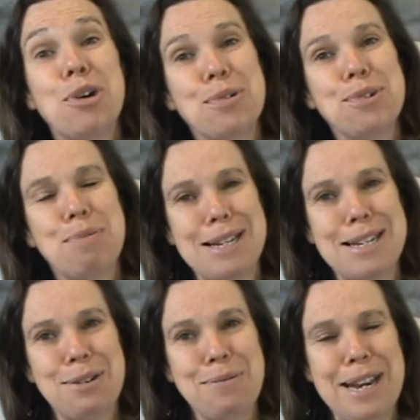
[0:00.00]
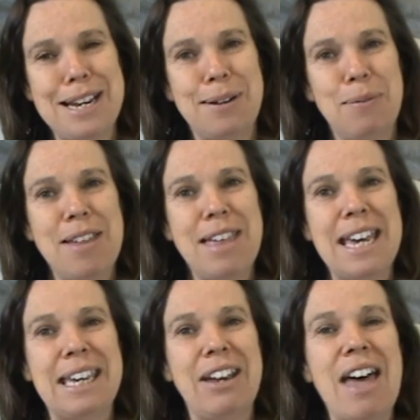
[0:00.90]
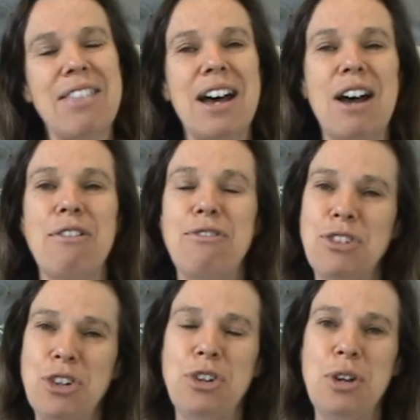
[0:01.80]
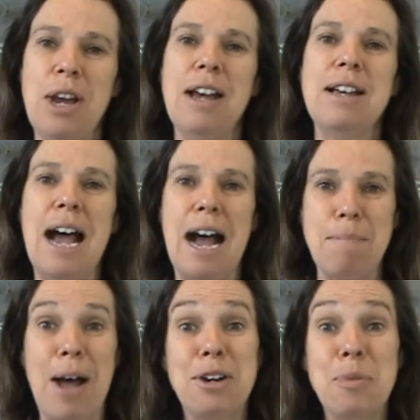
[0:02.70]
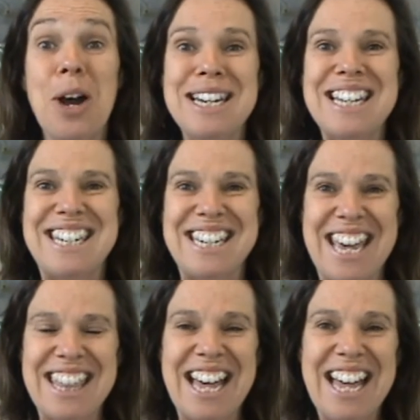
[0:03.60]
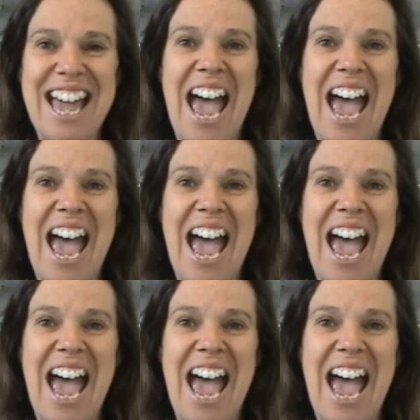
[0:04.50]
calls once a week where they gather a few unwinders together